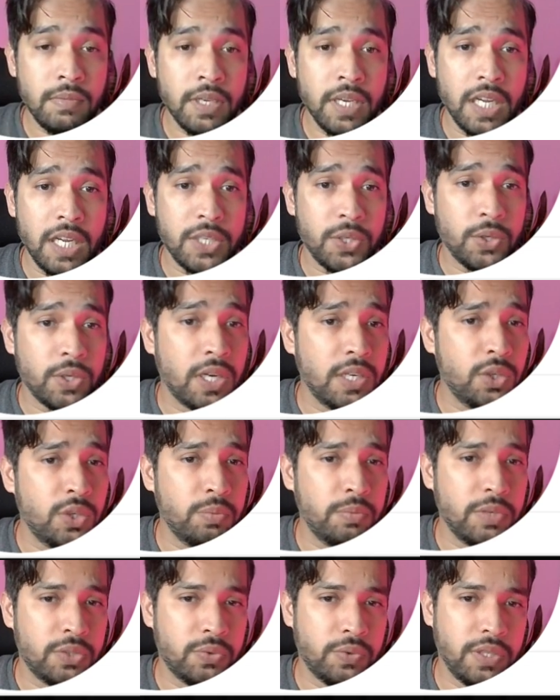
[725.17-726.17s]
And you can't do
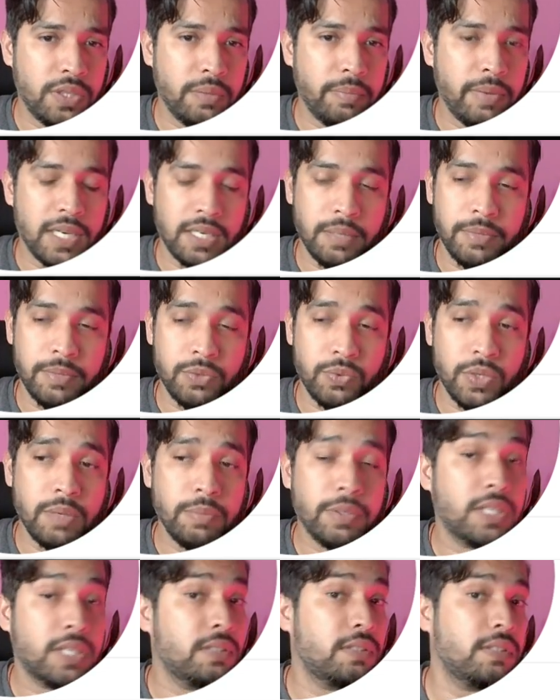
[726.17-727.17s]
much with the backup as well
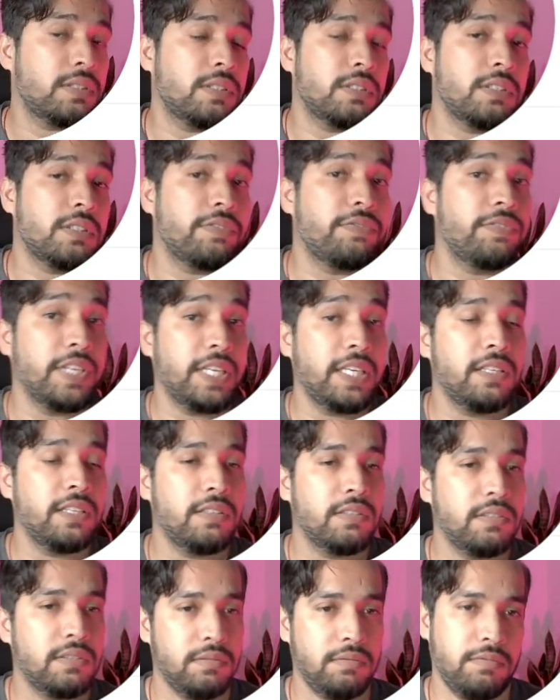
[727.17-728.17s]
because this is the free
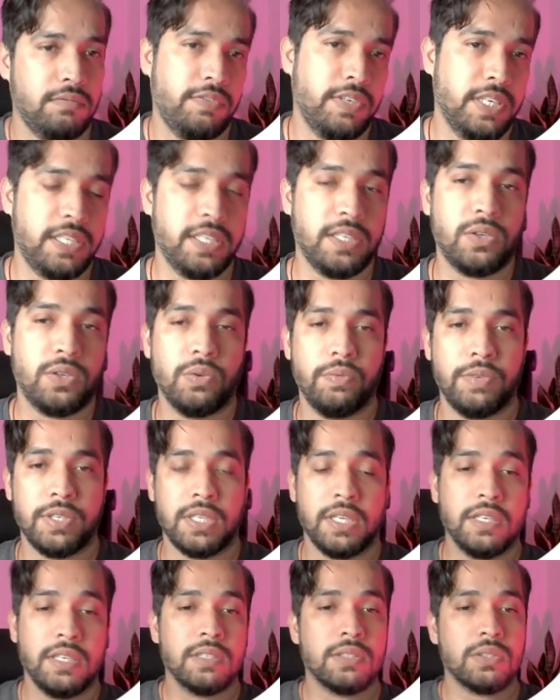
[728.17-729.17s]
tier,
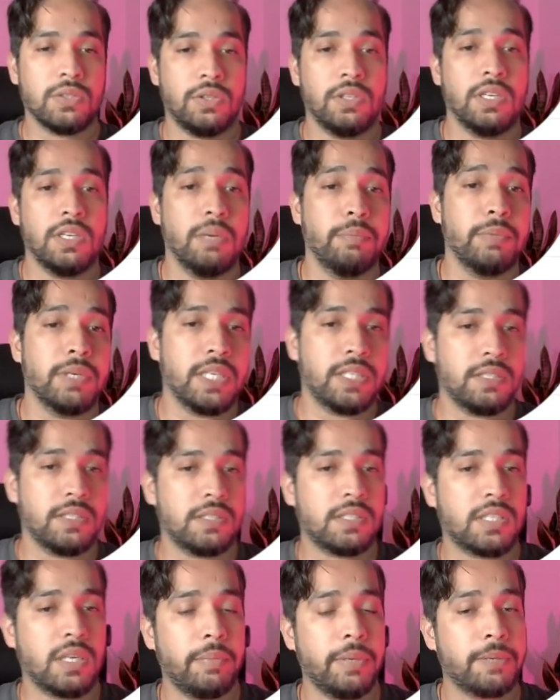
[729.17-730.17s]
obviously. So the limitations
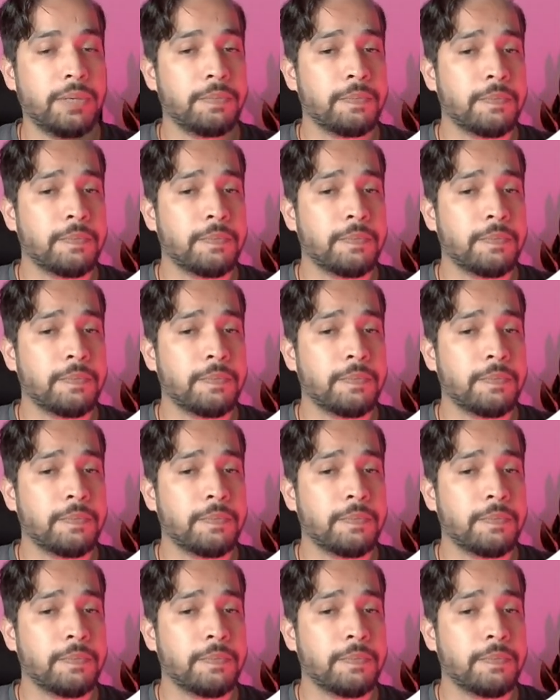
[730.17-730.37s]
come in.